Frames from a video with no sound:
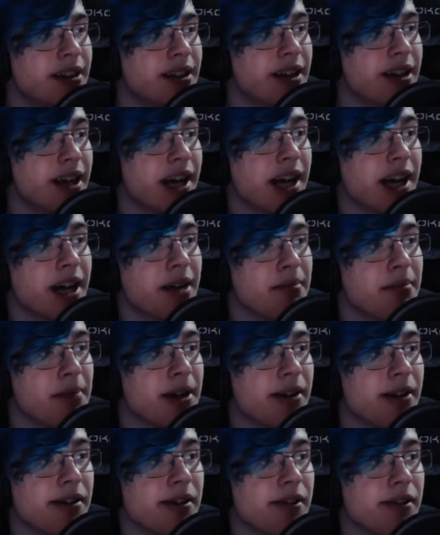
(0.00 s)
and my
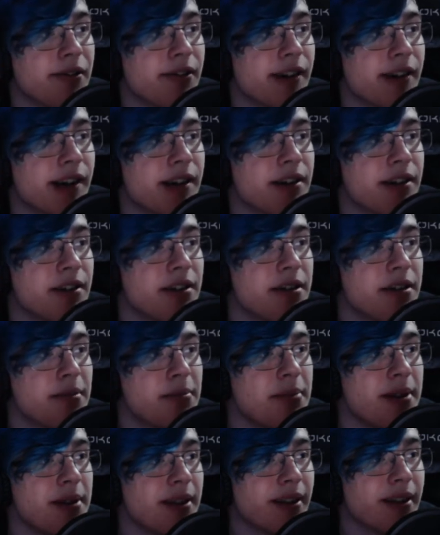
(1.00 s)
girlfriend
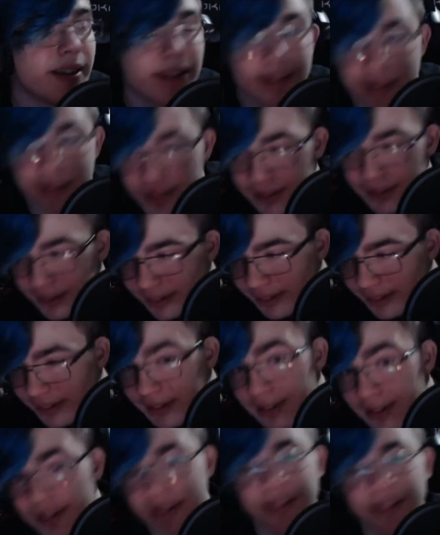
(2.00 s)
being like,
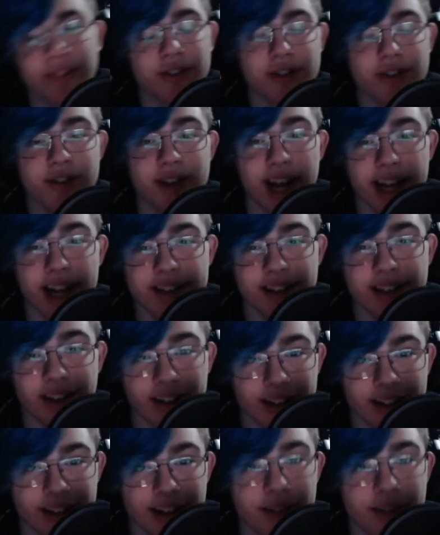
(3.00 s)

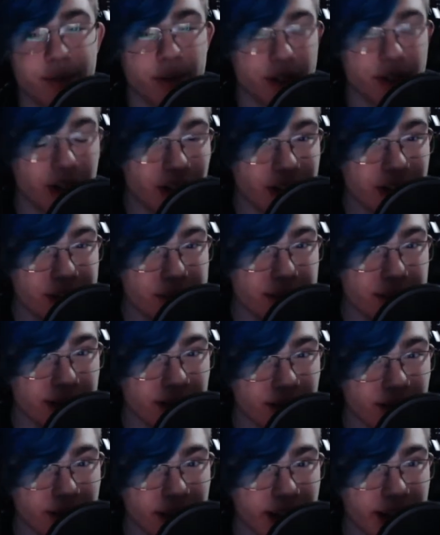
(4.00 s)
if we're talking
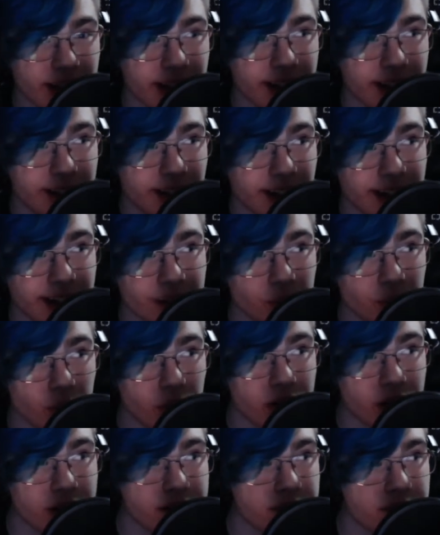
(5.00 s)
about that, I
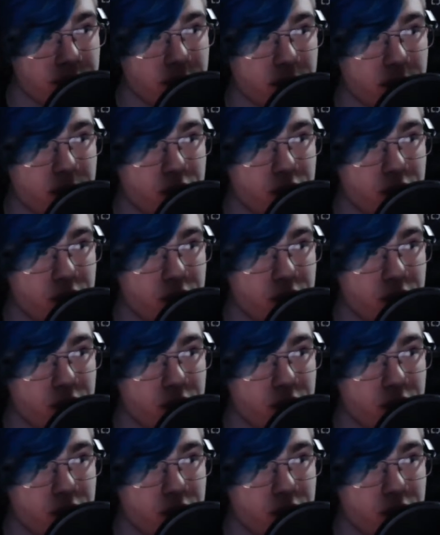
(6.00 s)
was